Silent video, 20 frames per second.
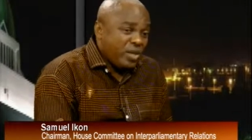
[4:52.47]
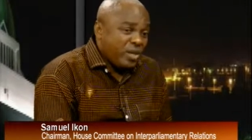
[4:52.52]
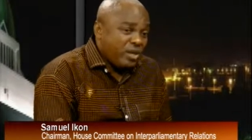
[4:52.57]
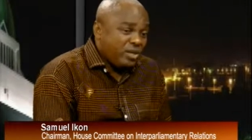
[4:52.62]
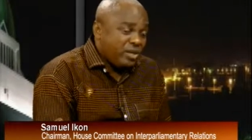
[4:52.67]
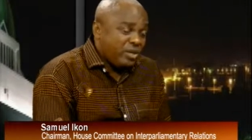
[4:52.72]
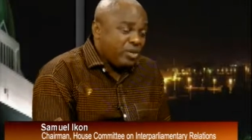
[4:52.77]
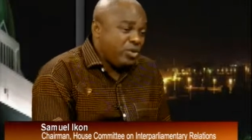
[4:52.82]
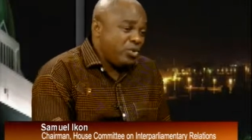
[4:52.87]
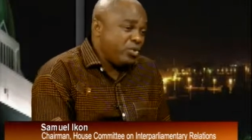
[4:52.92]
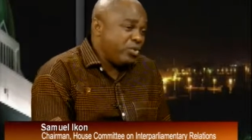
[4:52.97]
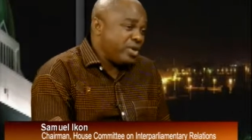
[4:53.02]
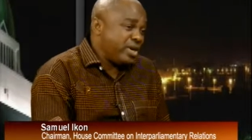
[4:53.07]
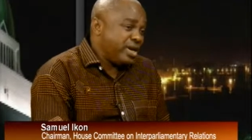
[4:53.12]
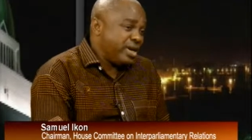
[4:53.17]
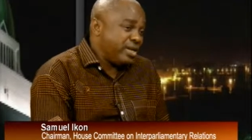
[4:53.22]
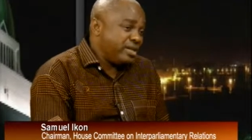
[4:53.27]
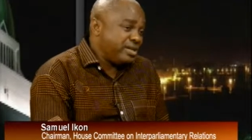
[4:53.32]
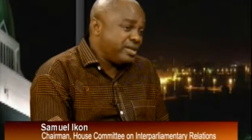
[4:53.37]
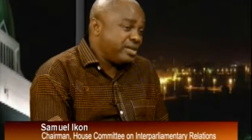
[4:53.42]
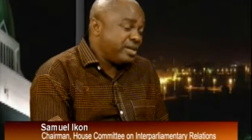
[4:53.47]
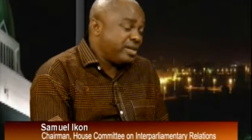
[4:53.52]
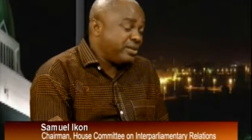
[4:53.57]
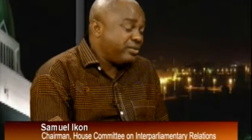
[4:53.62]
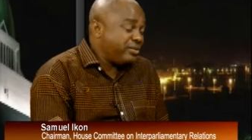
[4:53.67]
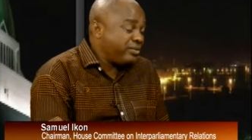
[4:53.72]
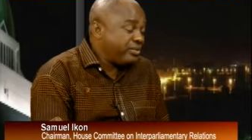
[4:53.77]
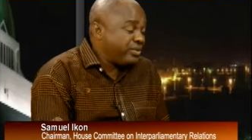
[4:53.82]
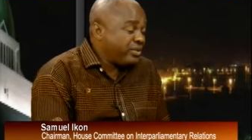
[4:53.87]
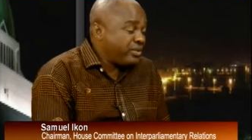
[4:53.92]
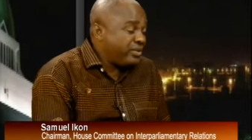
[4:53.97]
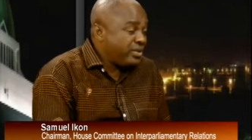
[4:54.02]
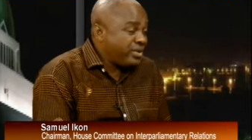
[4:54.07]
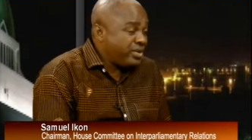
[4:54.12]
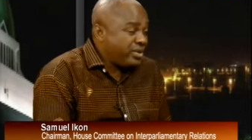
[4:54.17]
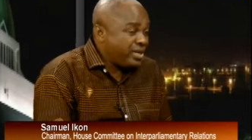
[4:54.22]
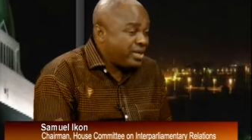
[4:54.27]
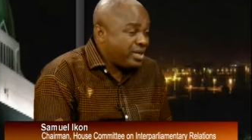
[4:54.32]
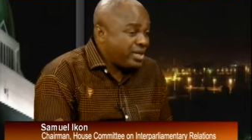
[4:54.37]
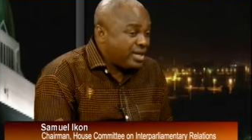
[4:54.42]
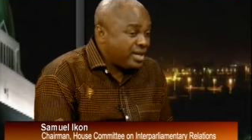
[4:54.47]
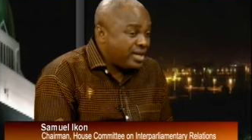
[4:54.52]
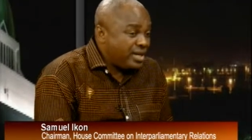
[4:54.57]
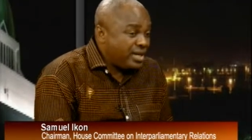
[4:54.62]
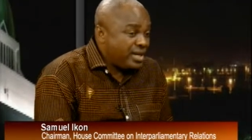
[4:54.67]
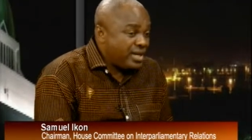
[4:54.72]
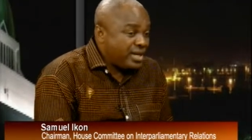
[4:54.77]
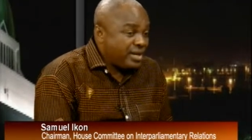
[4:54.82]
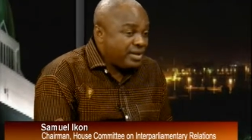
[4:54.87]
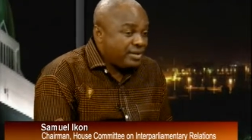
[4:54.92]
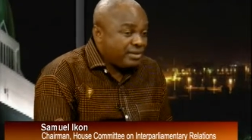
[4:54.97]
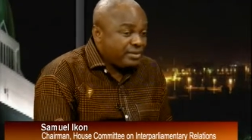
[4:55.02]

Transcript: in the UK itself. And uh,